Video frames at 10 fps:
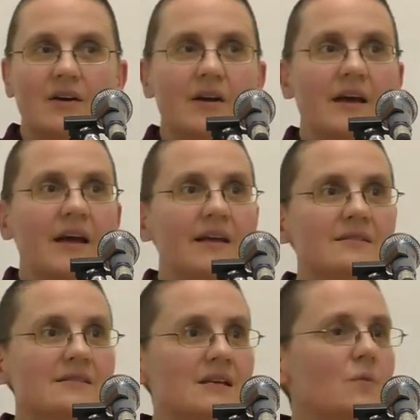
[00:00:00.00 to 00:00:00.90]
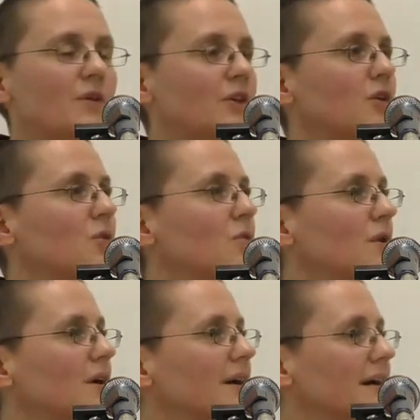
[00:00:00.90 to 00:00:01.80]
Okay. See whether you
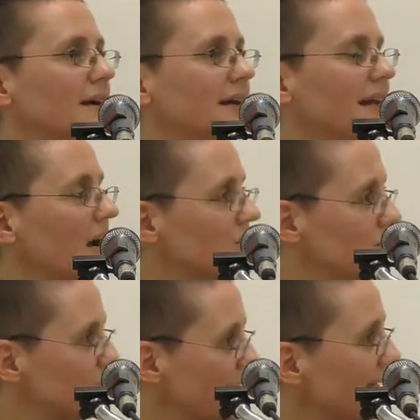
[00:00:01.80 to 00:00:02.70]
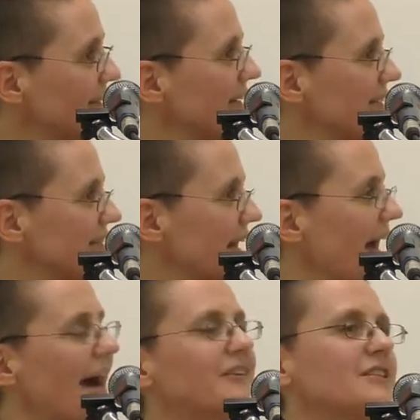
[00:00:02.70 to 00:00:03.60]
can actually recognize that.
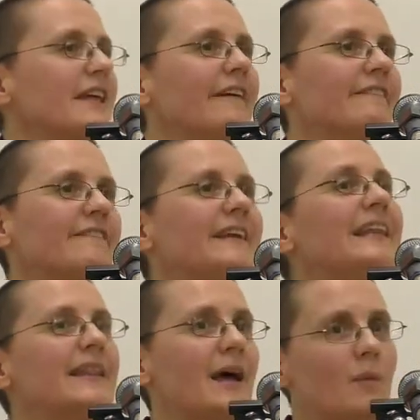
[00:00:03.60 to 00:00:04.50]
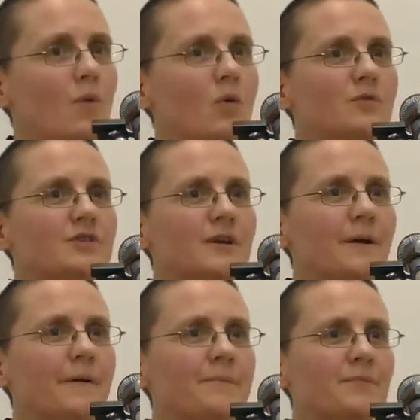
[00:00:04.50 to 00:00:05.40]
How did that feel in that moment?
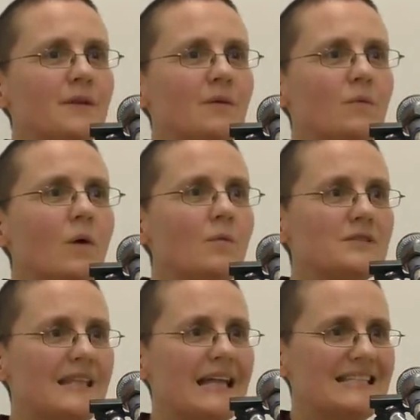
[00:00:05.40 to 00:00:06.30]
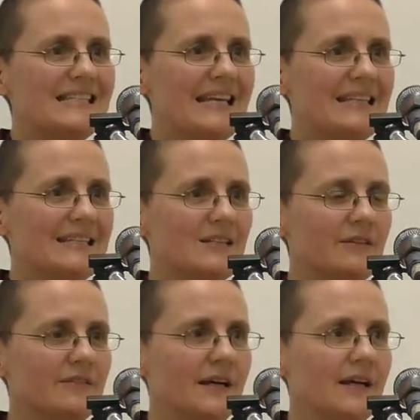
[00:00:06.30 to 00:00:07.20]
what was that sense
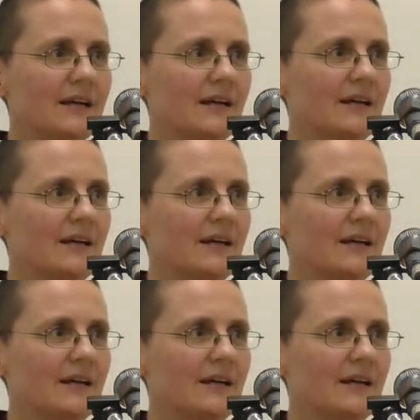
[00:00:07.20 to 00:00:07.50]
of like,